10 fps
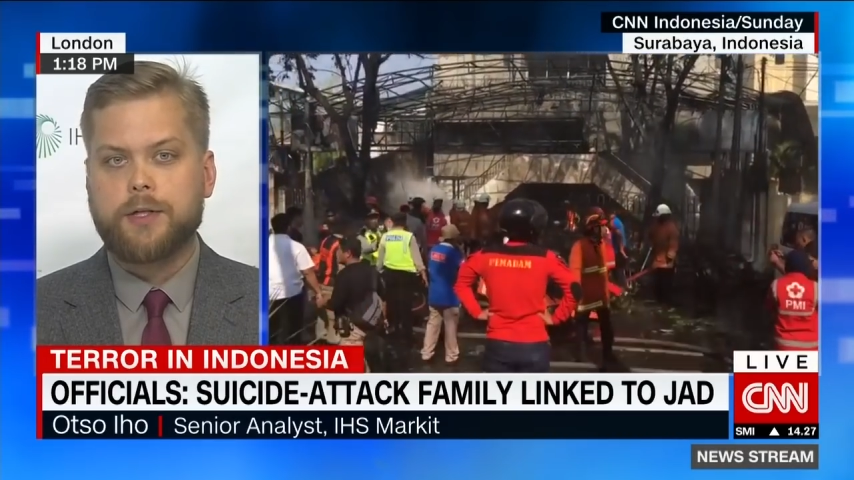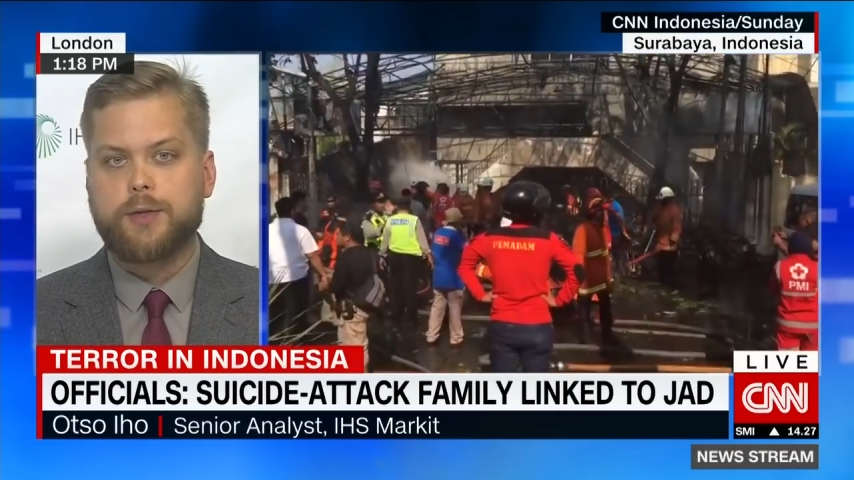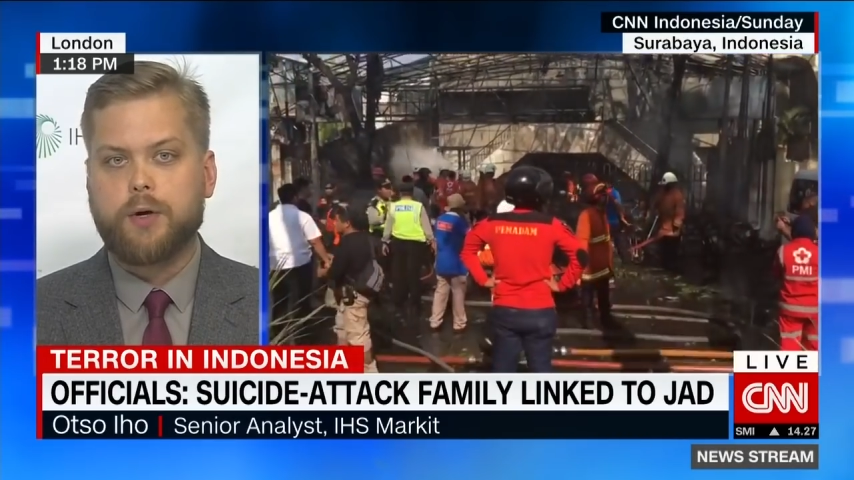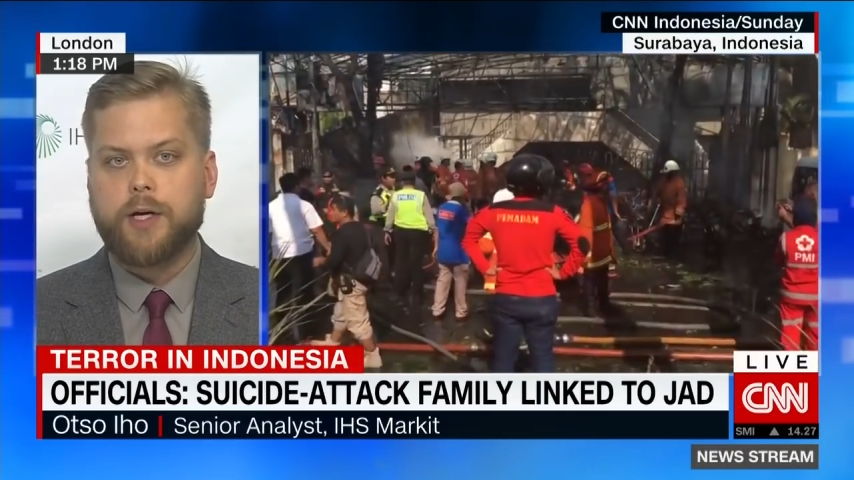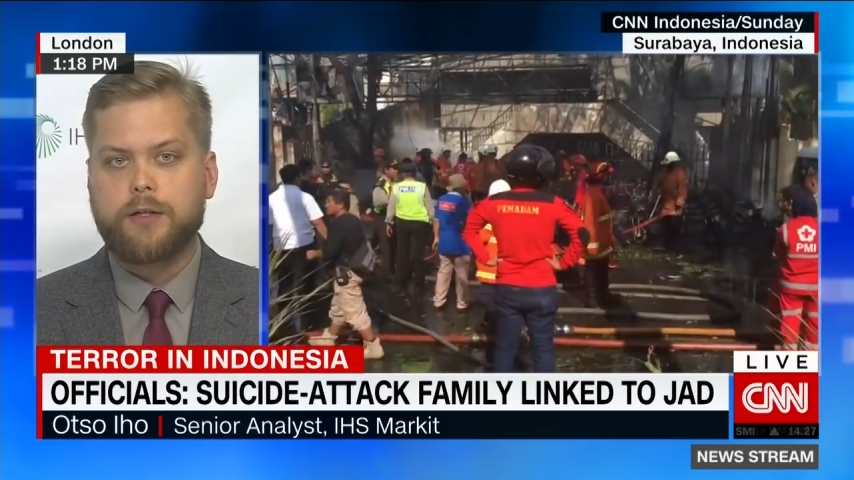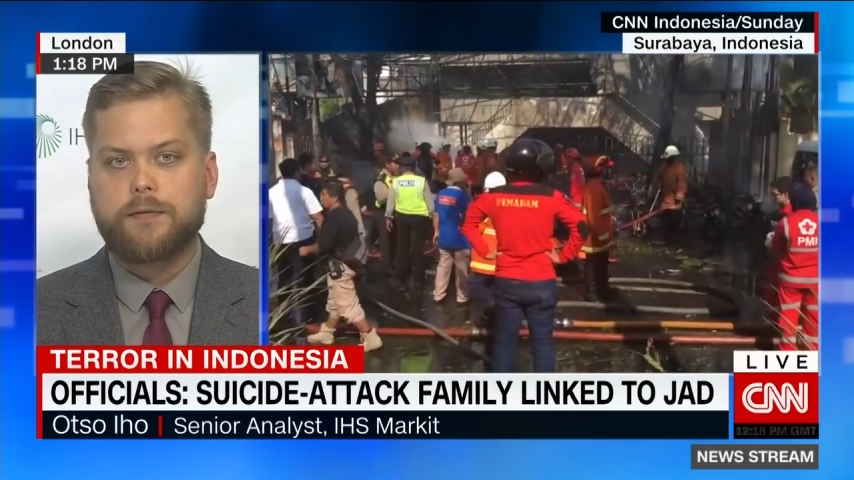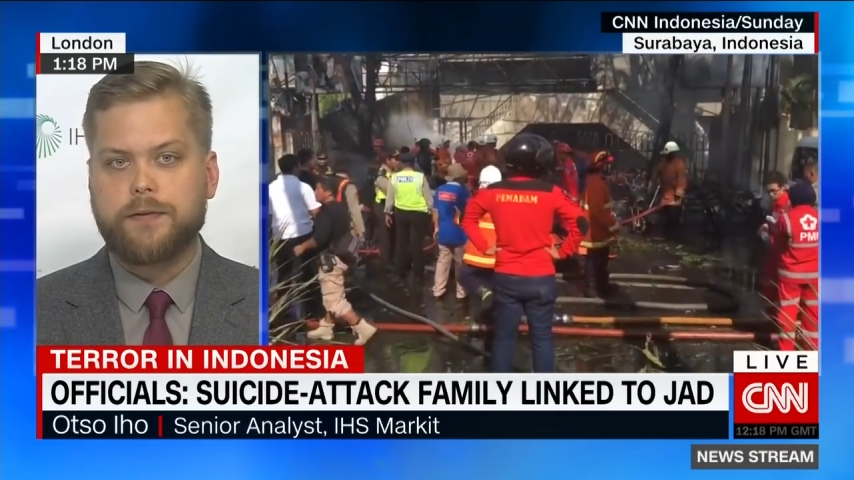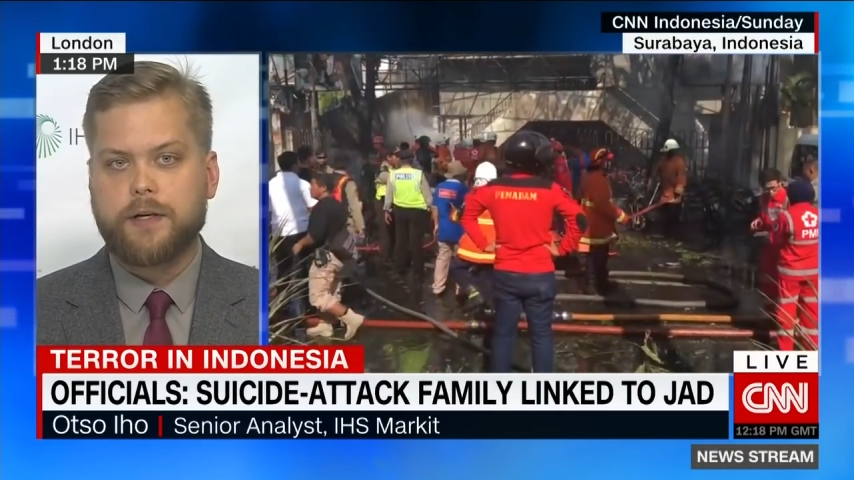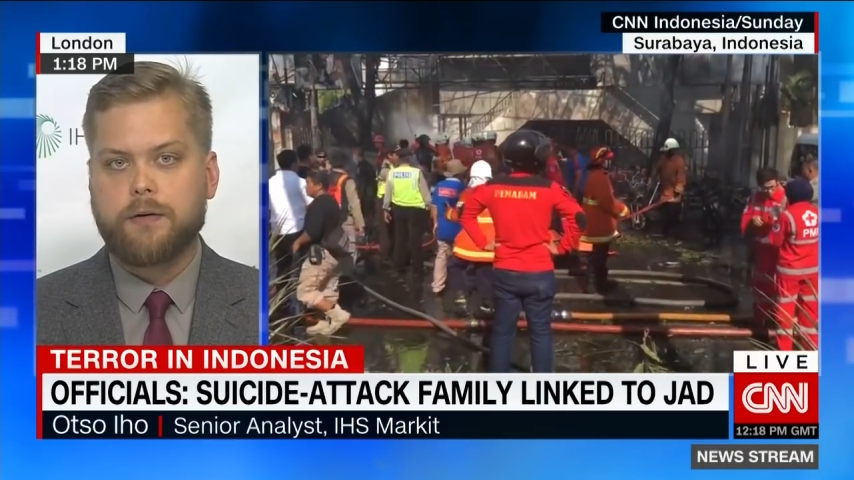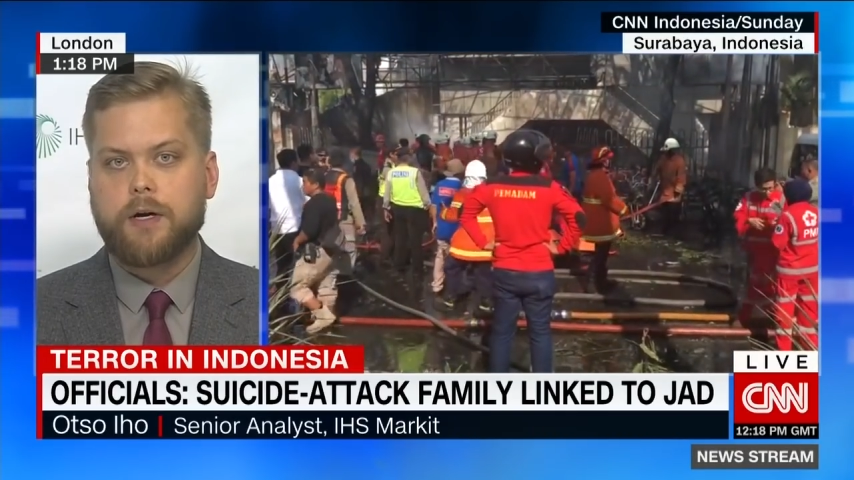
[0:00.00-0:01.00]
are trying to
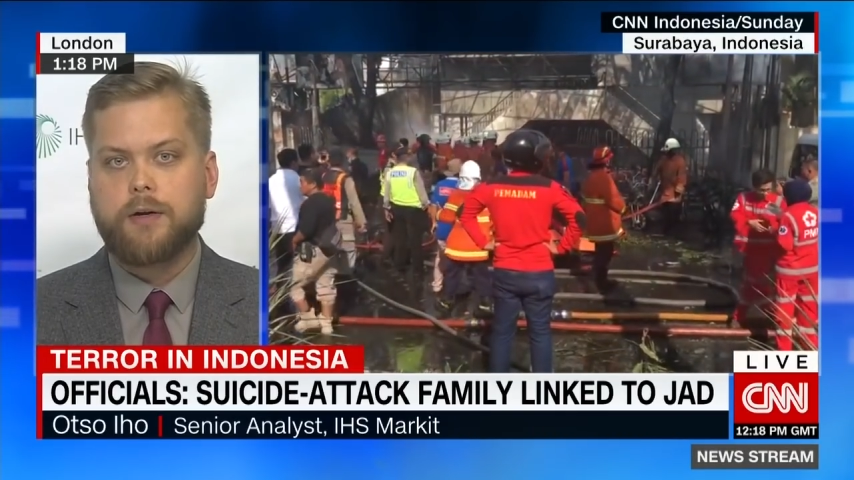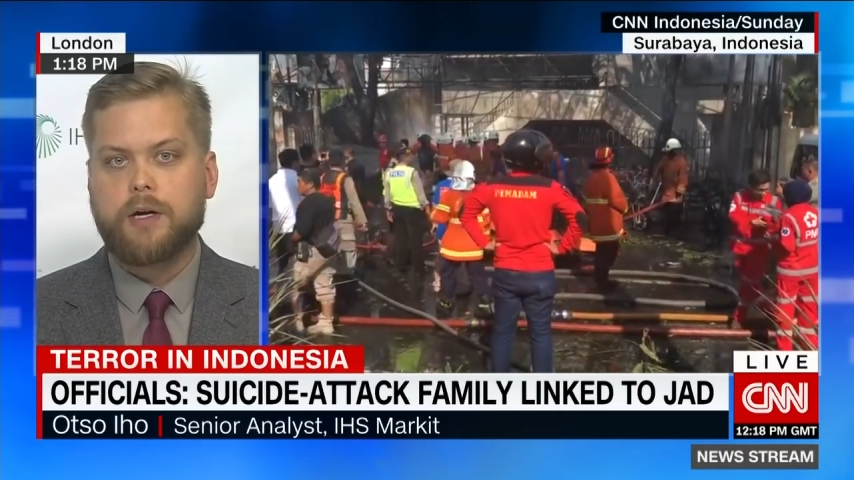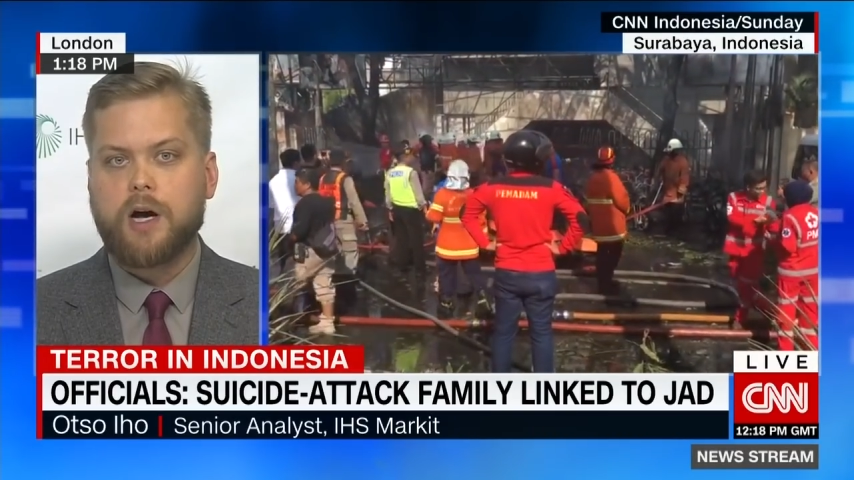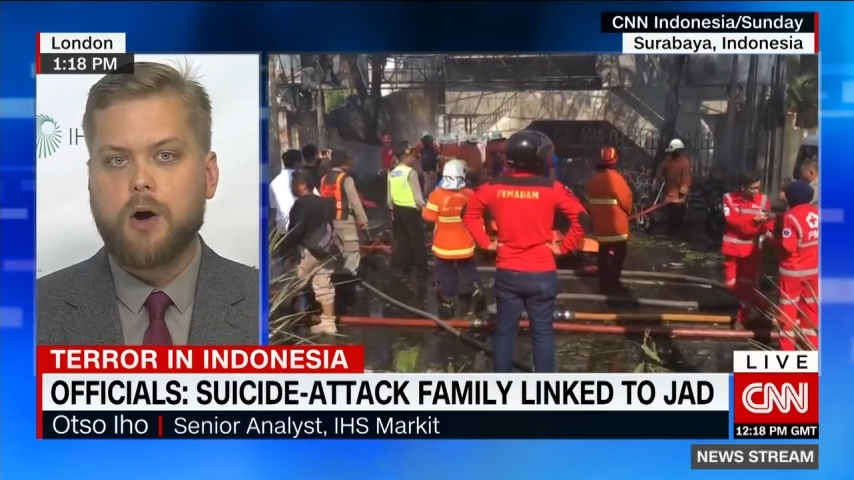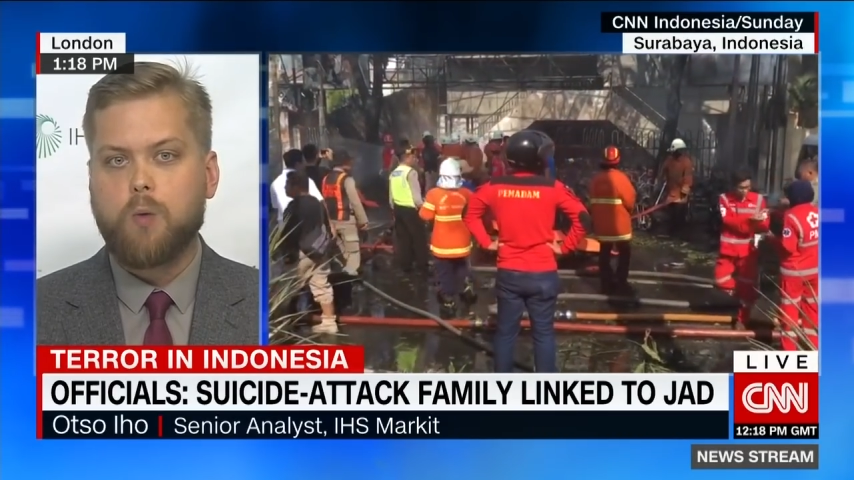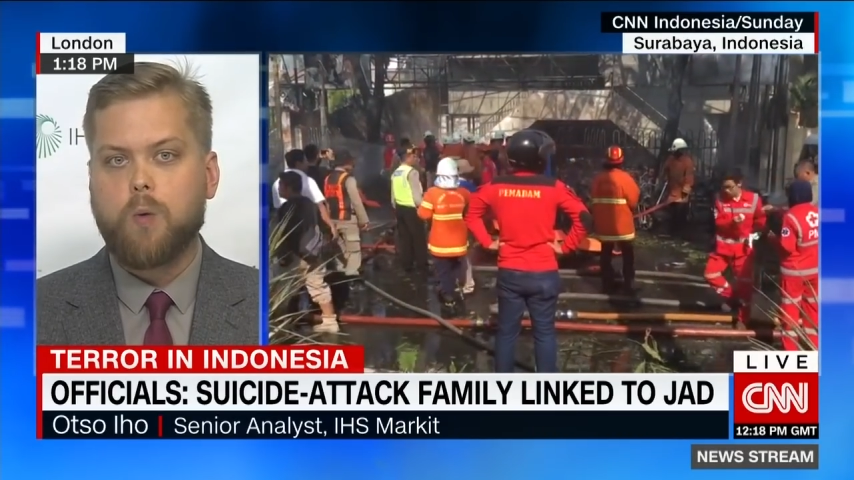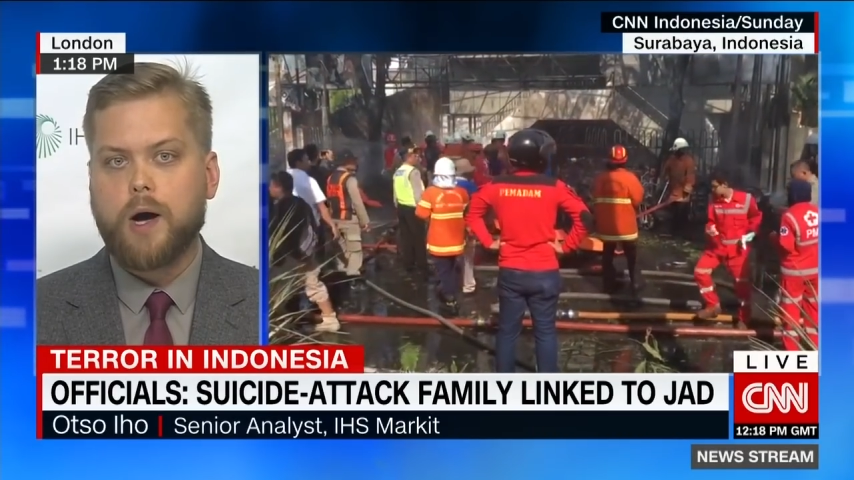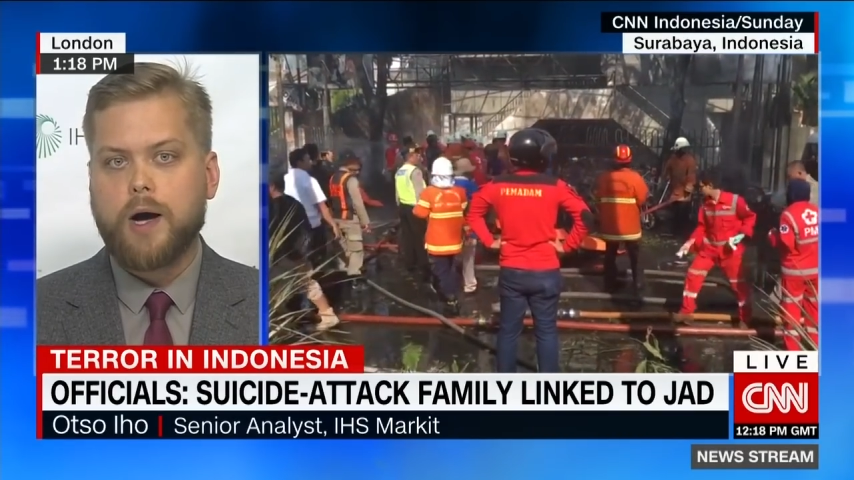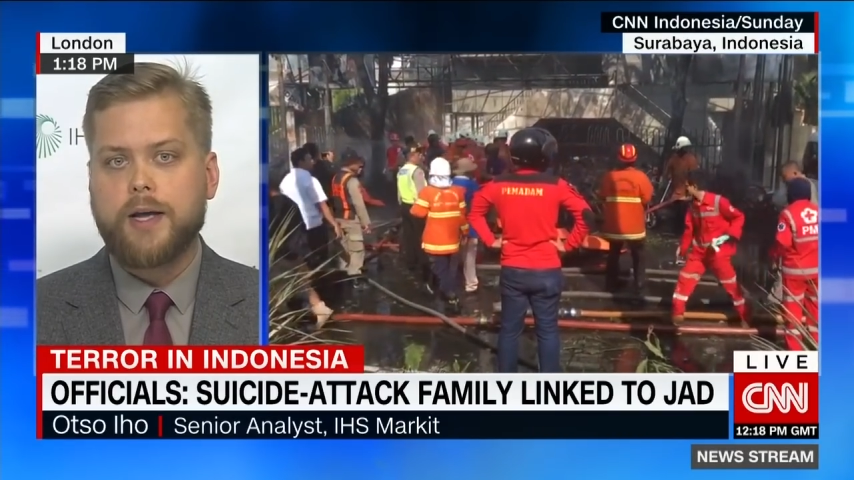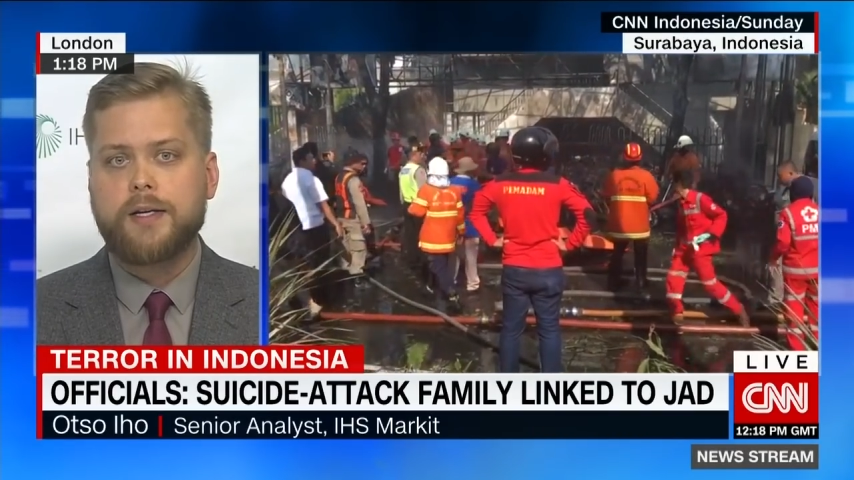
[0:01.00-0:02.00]
figure out how
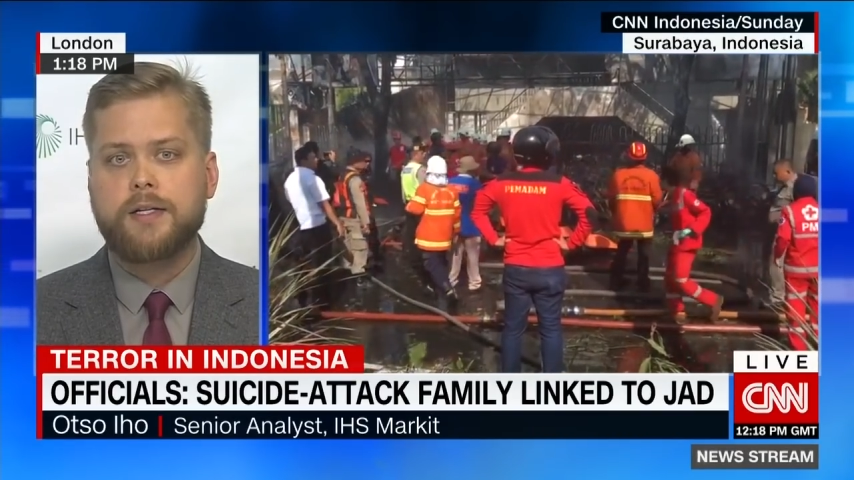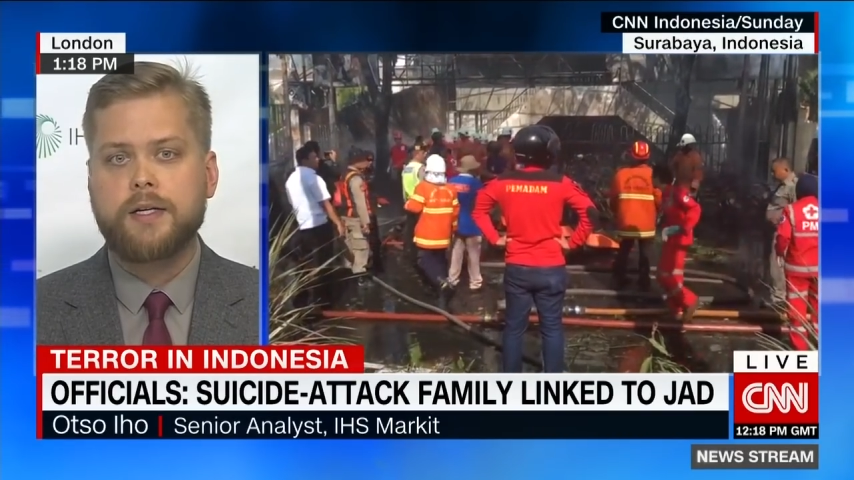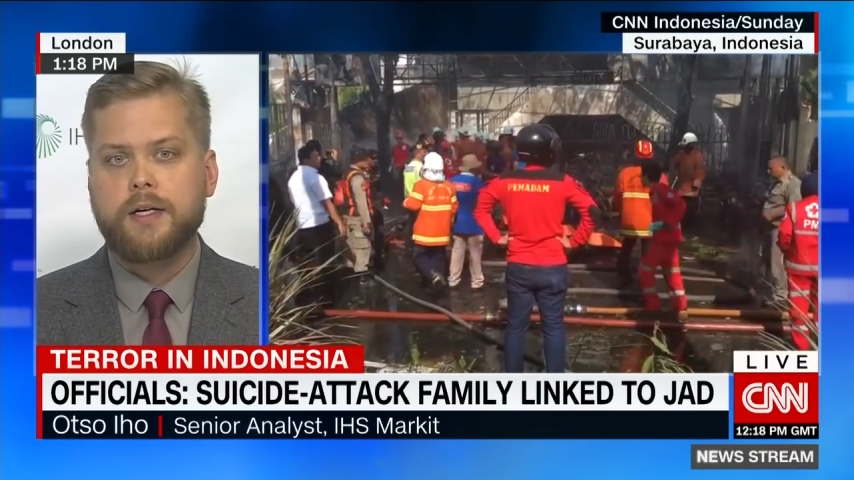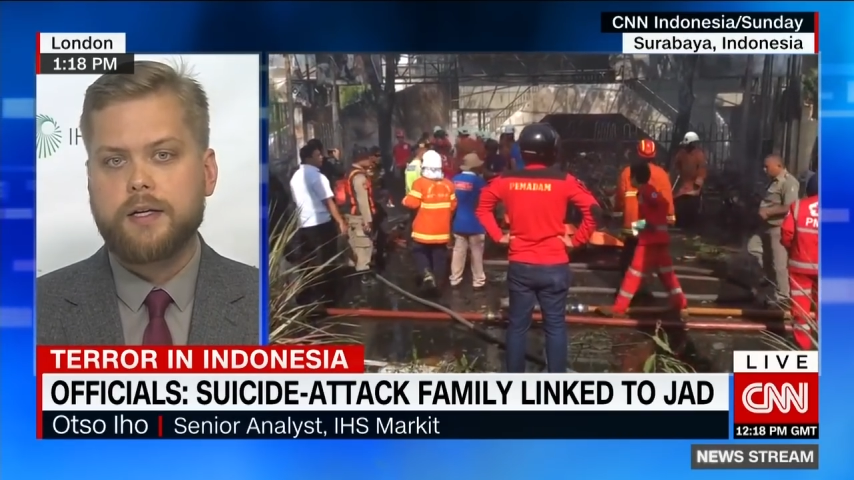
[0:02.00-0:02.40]
wide